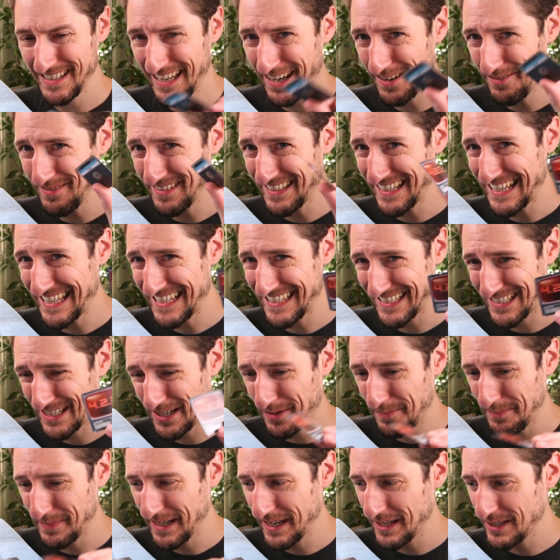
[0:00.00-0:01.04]
they don't get the
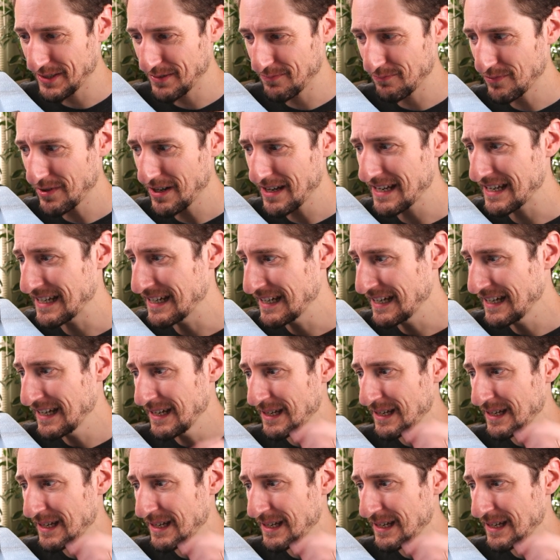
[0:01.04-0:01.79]
combination right,